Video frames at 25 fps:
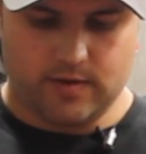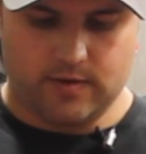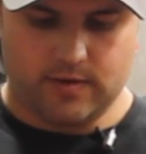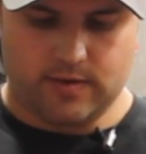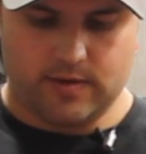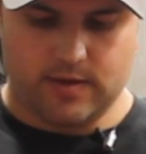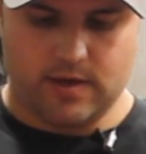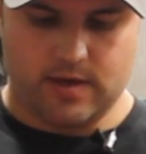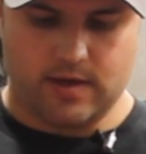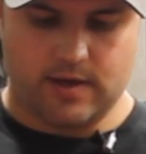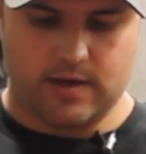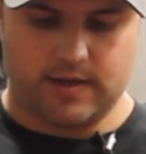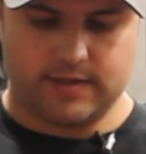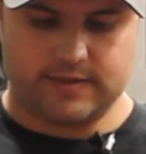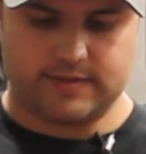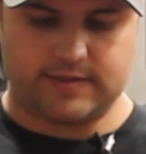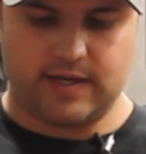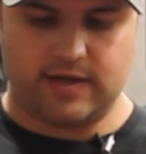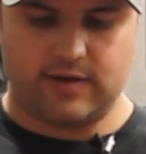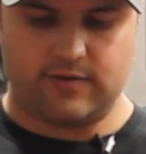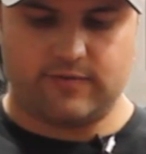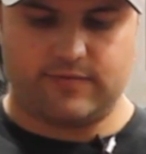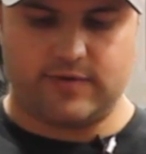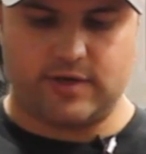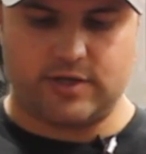The
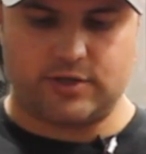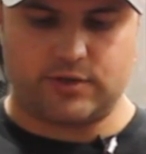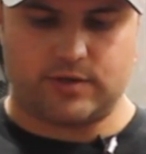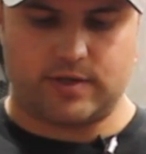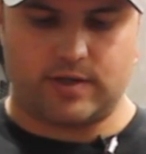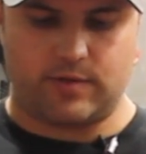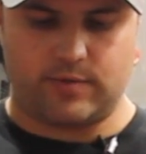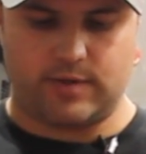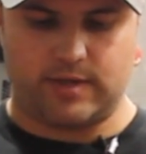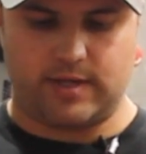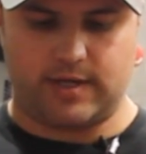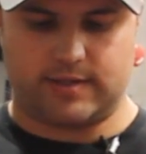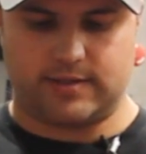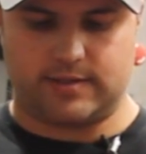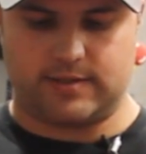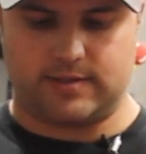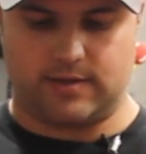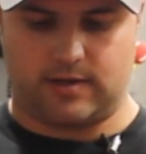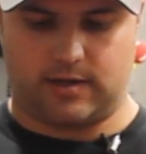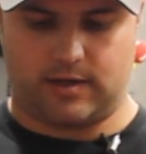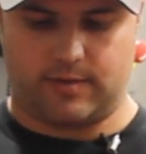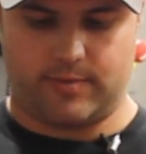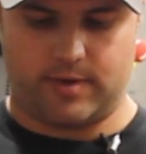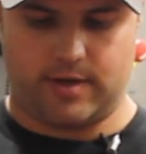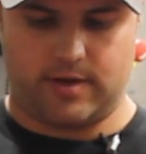second feature that we like to
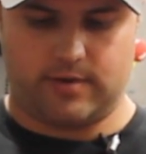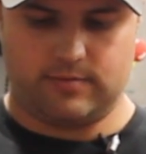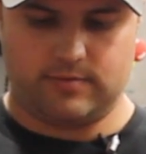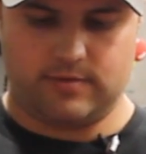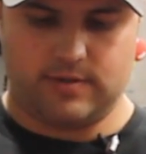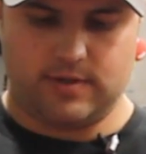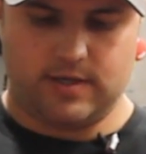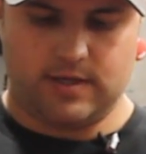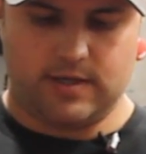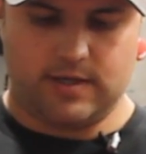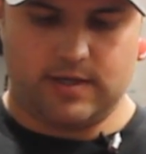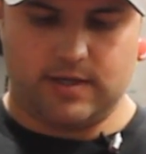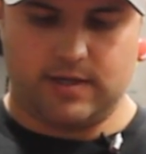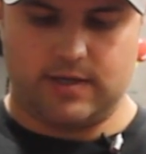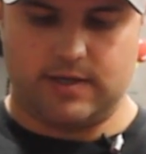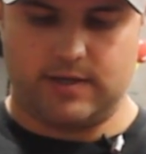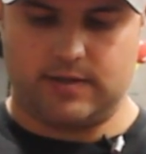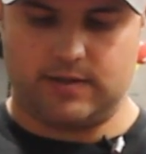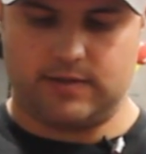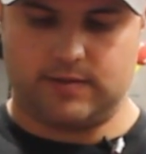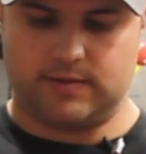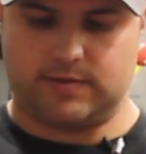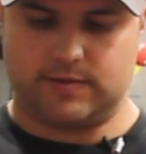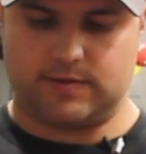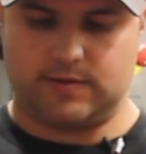talk about
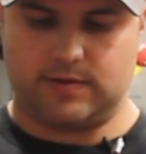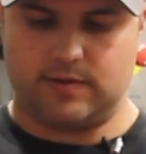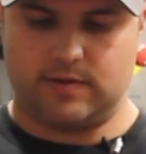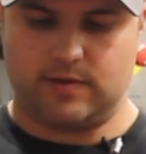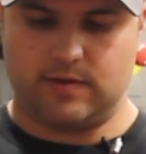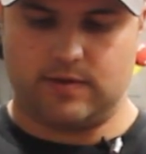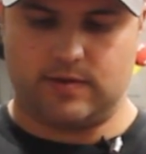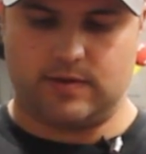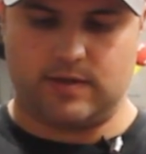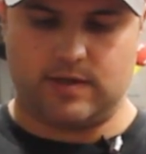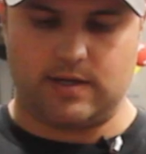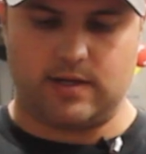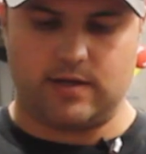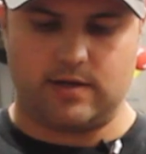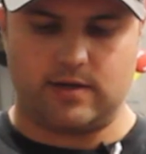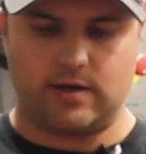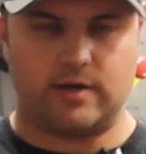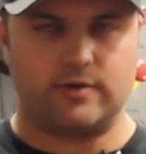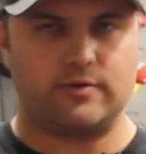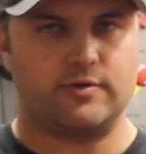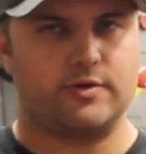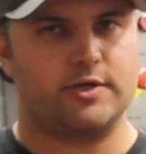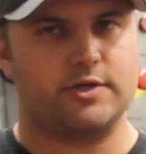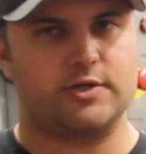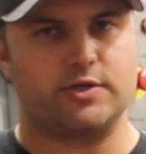is the
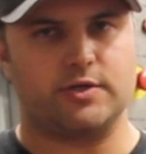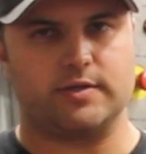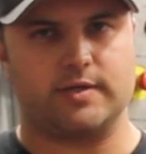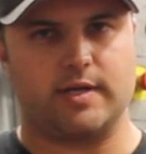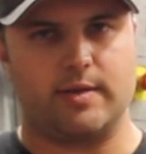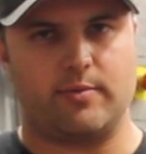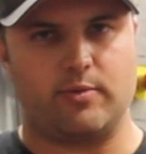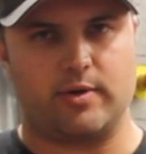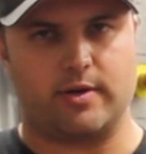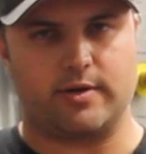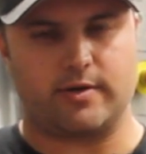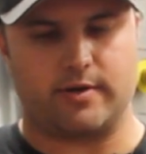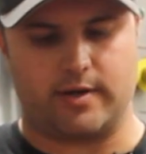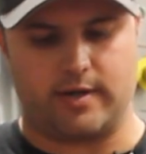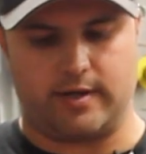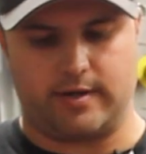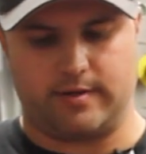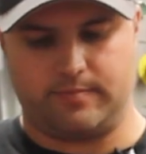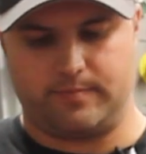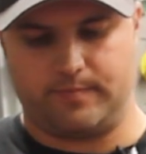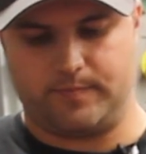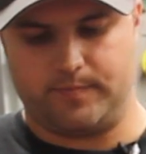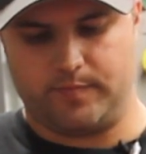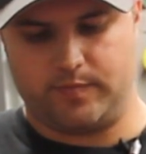non-traditional double undercut.